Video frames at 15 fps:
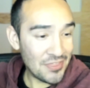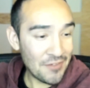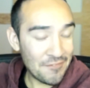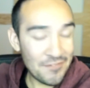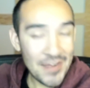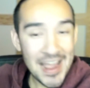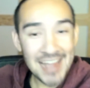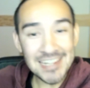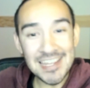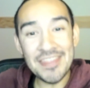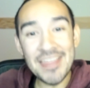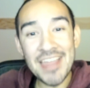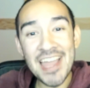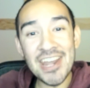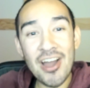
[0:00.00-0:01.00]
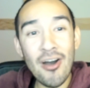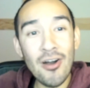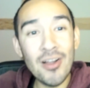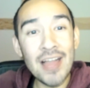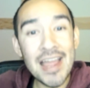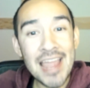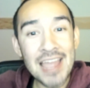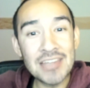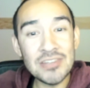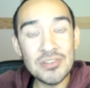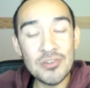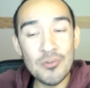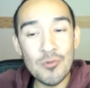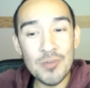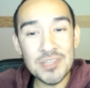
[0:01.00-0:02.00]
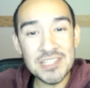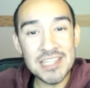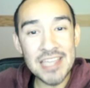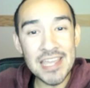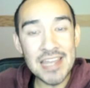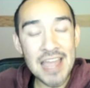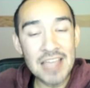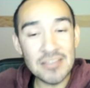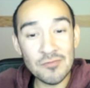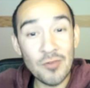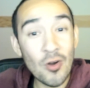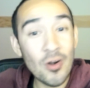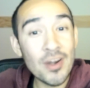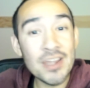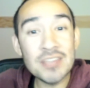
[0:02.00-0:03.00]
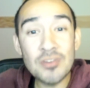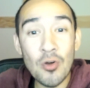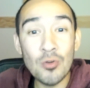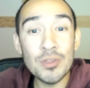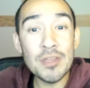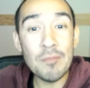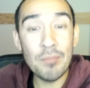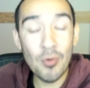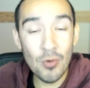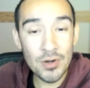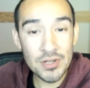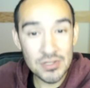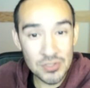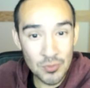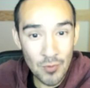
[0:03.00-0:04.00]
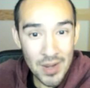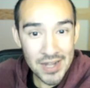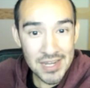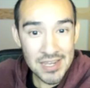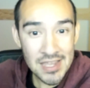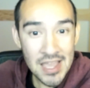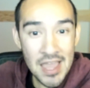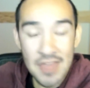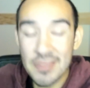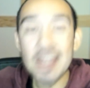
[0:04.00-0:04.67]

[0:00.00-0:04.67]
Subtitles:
The fact that all I had to do was get as far as only board 20,